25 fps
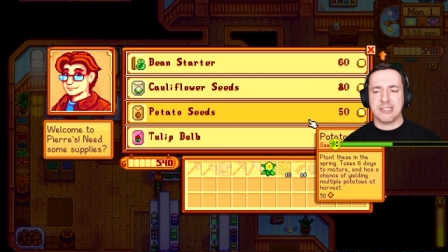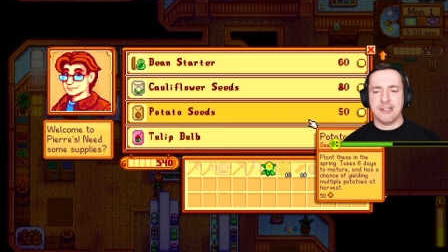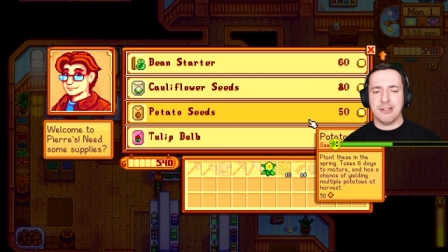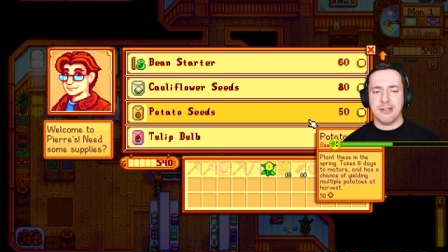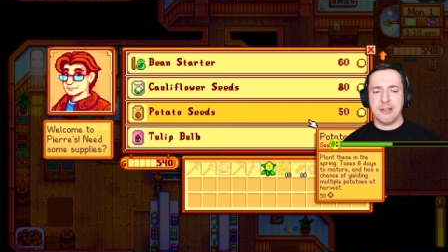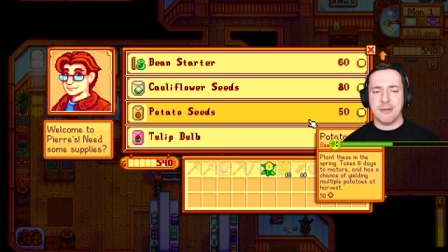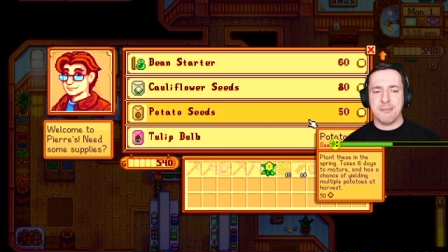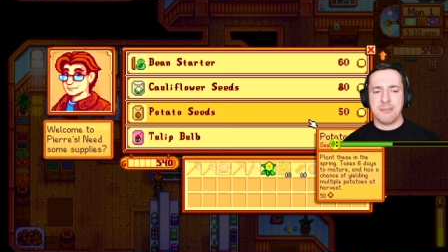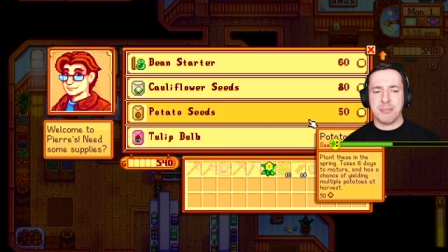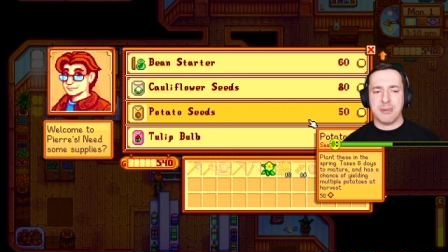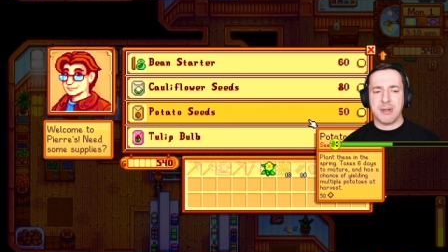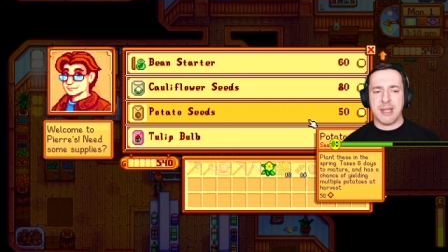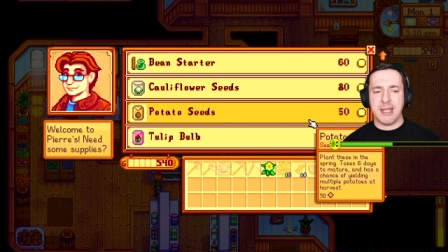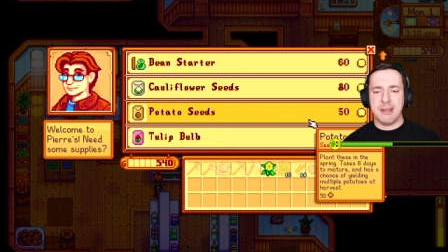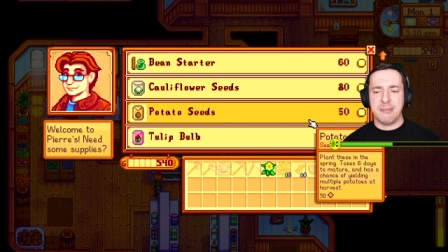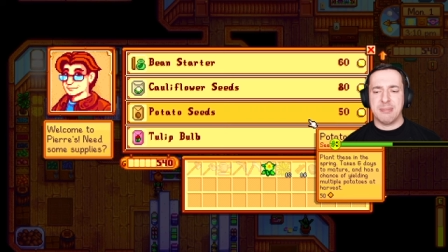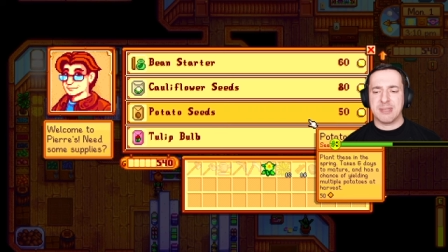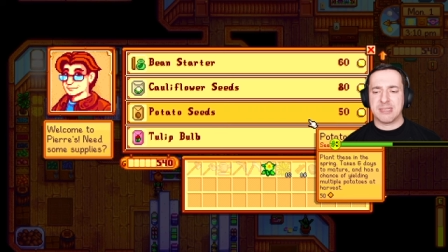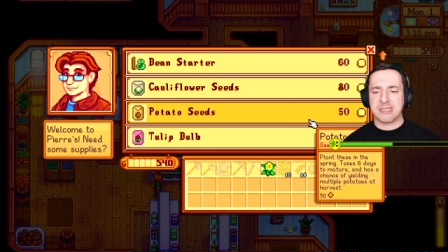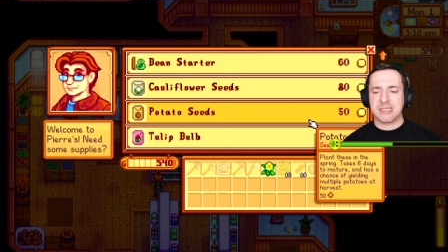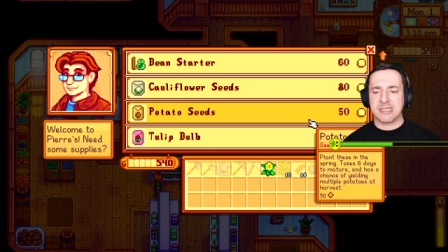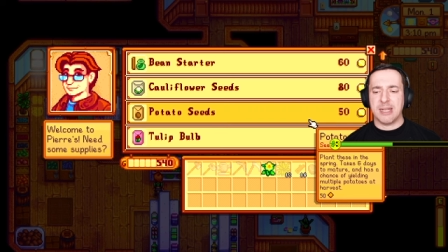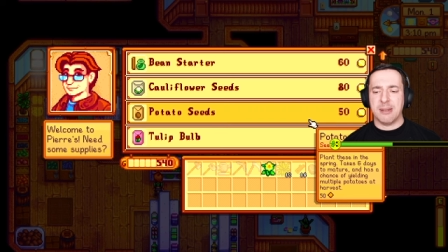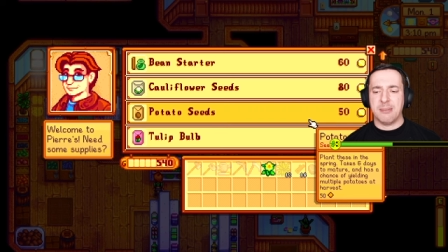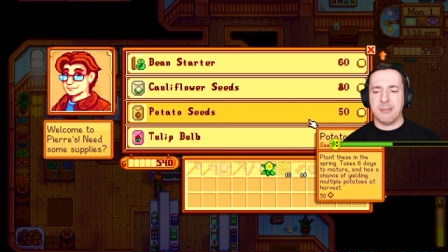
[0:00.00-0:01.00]
that you can buy,
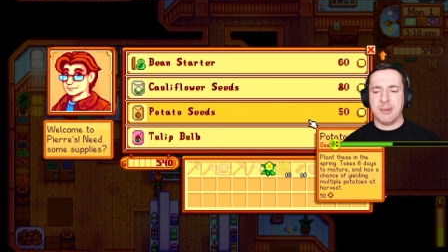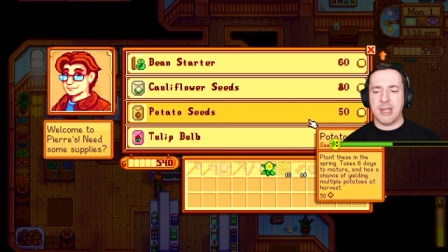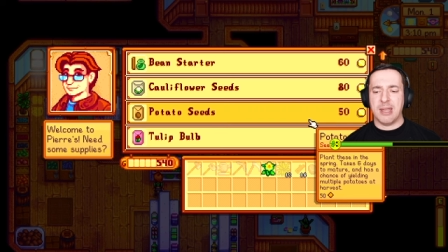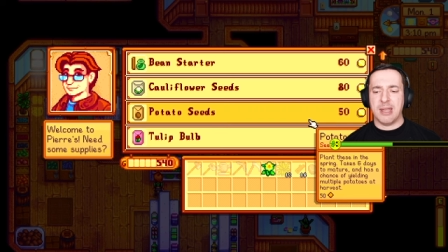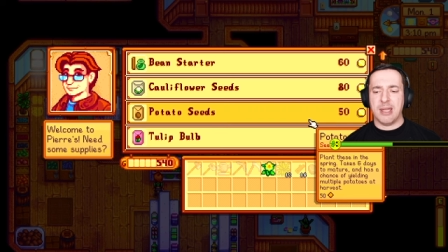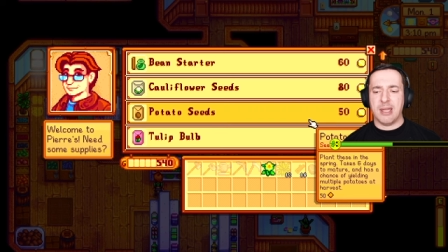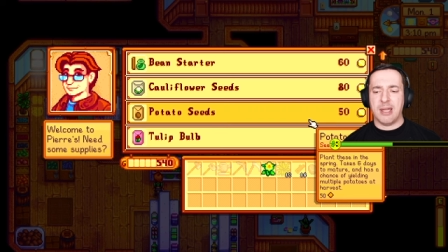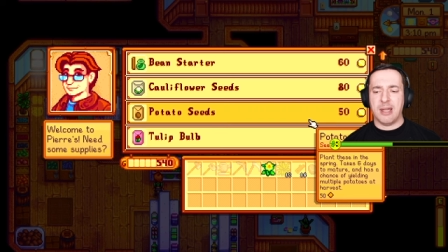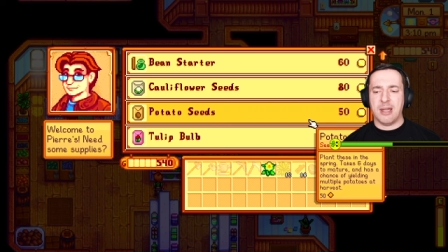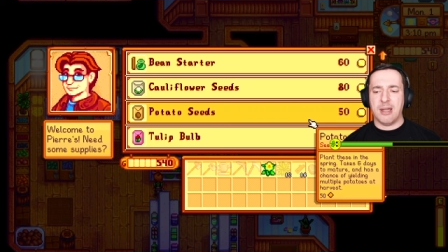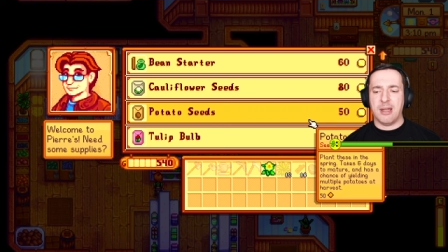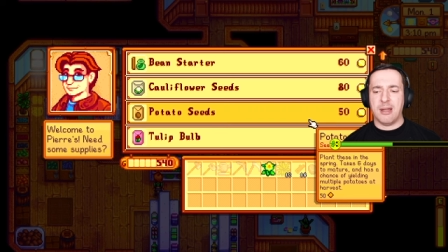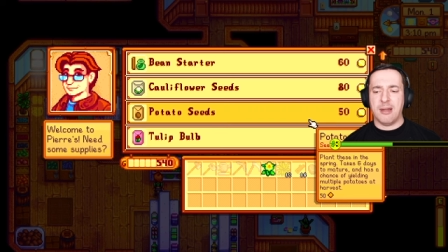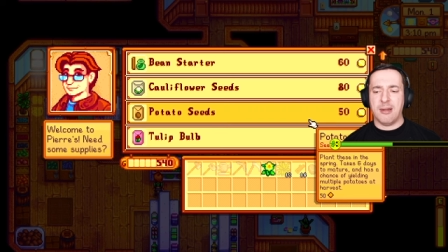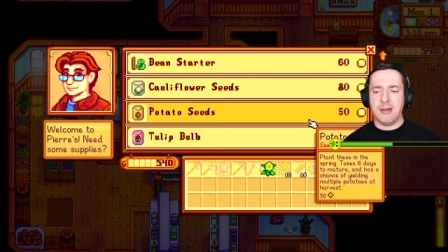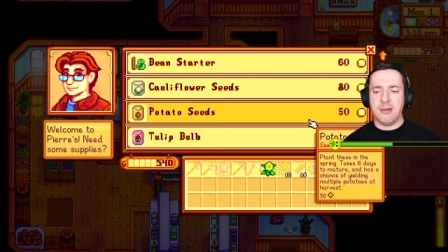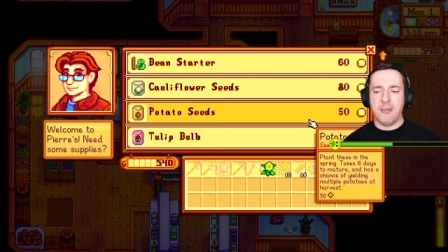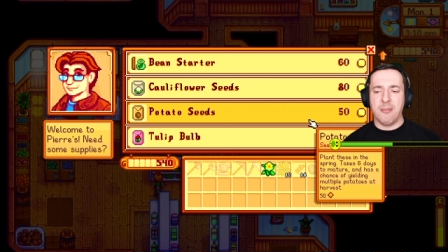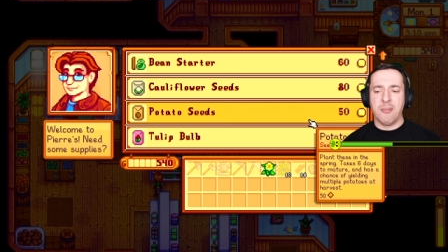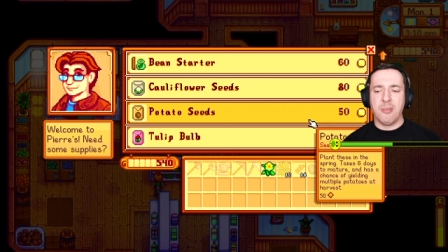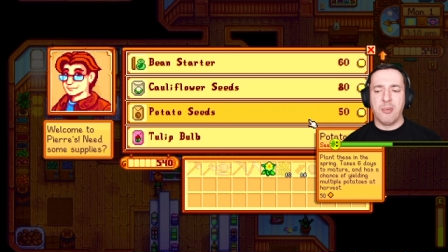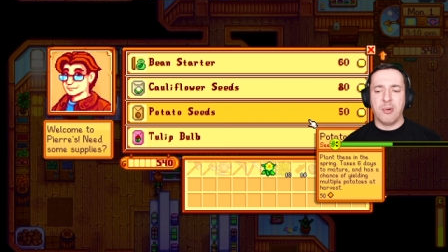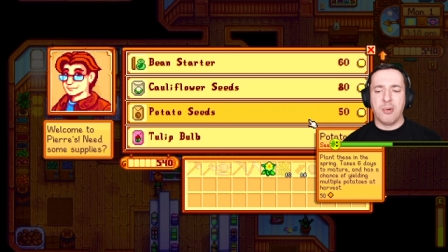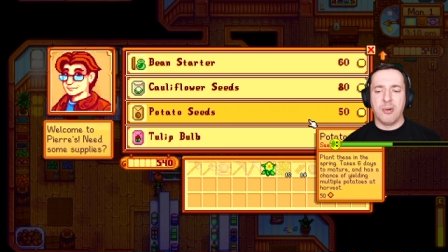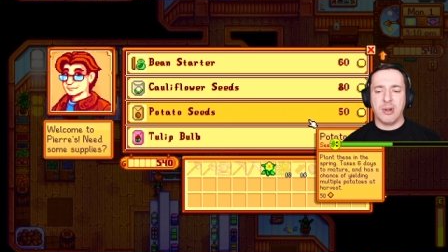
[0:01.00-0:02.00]
but some are
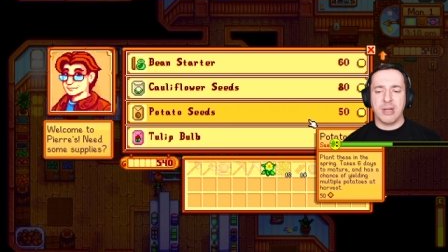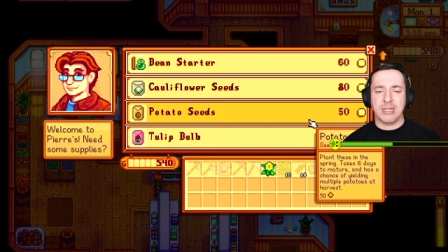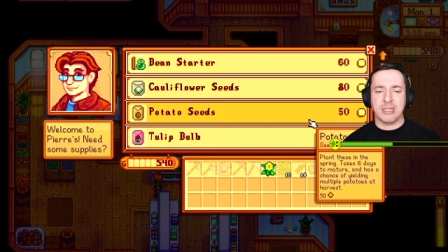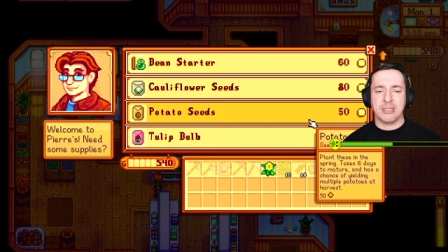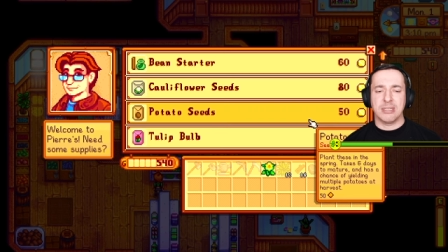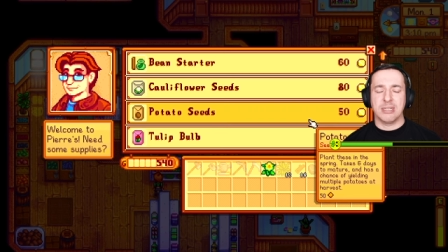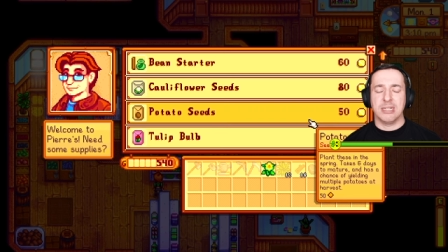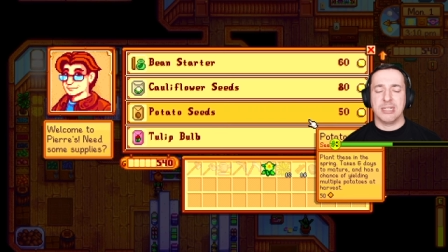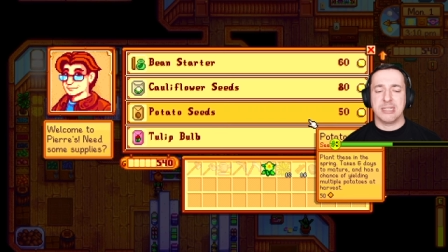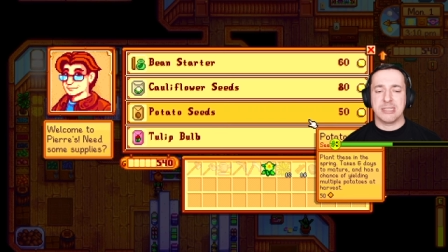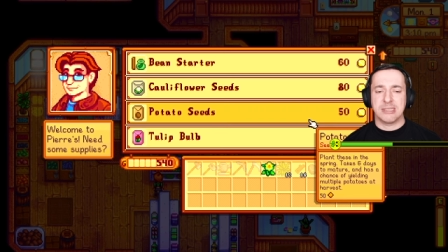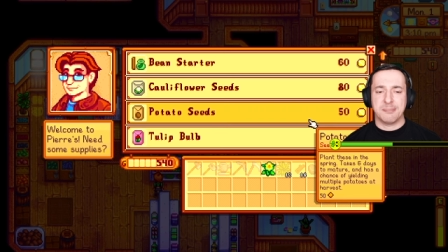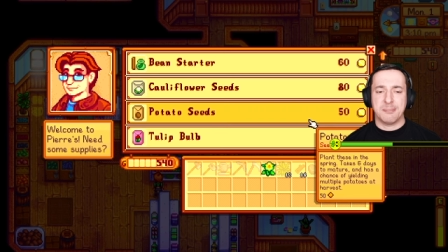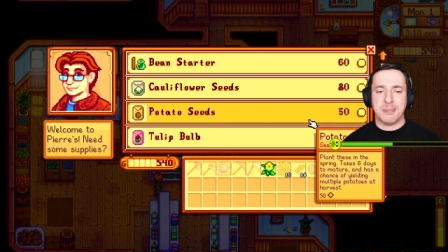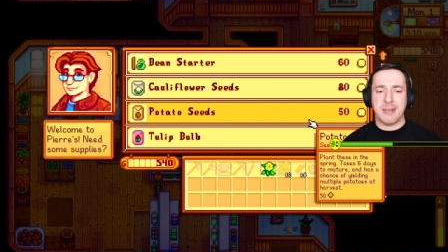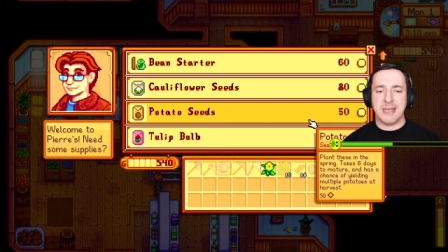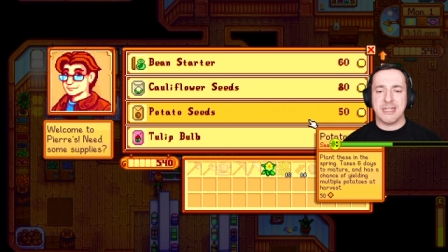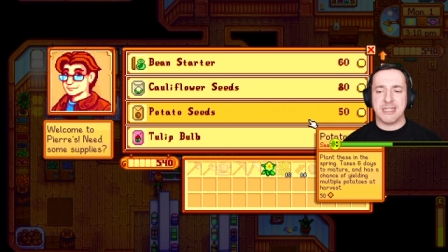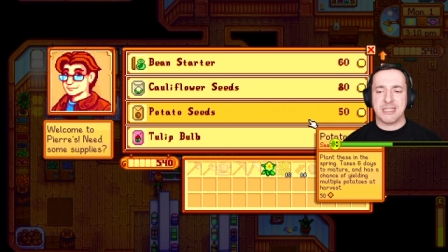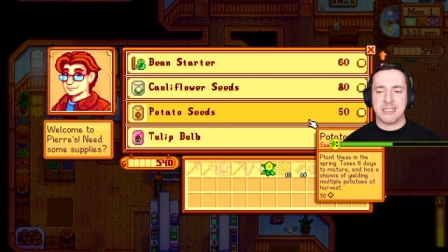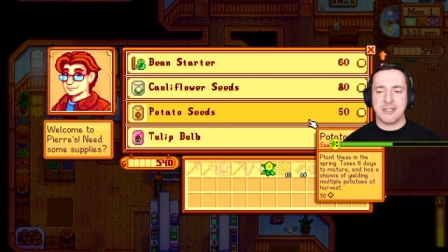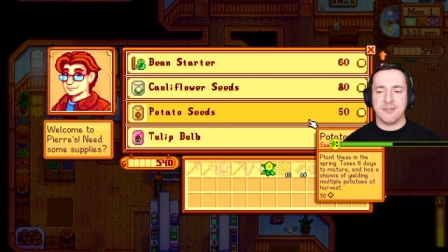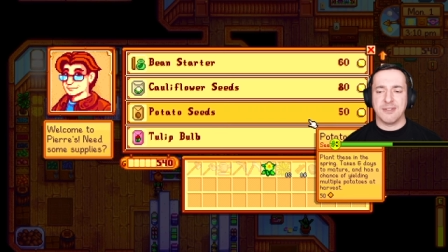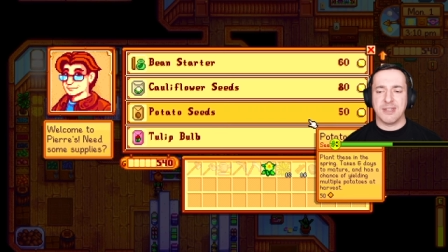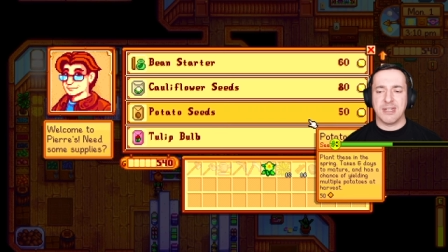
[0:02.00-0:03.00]
more
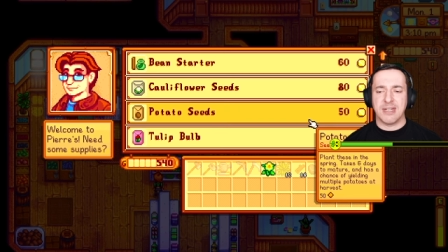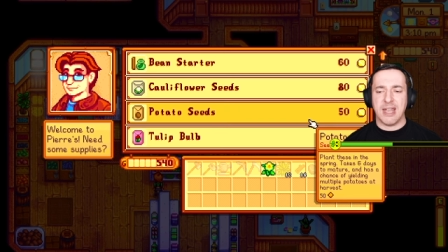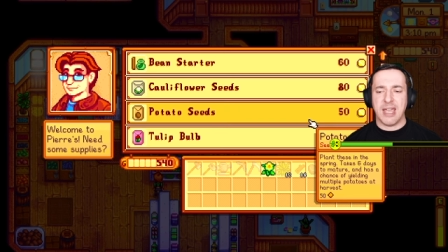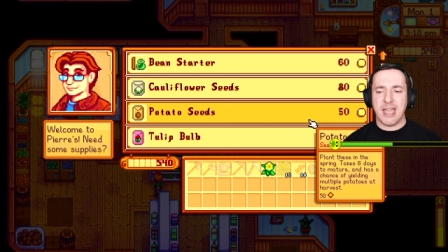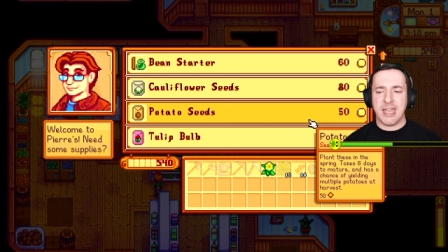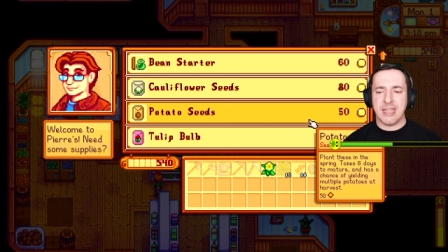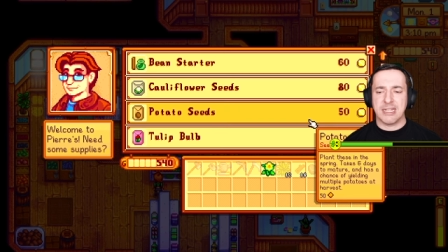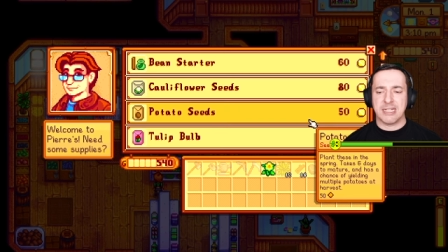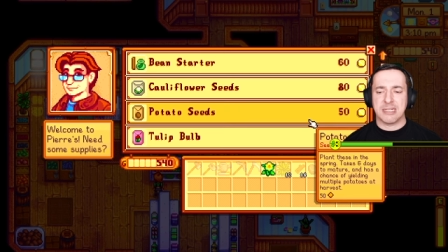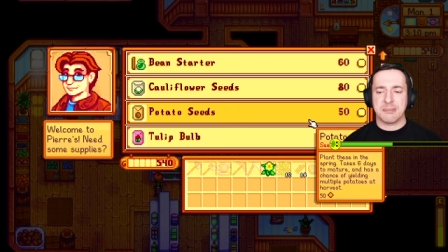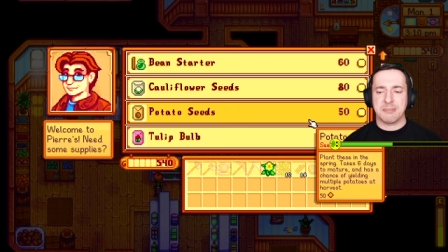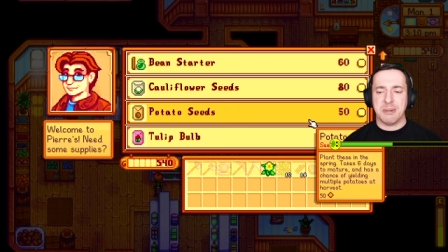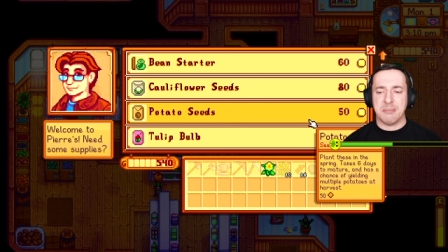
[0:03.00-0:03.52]
expensive than others.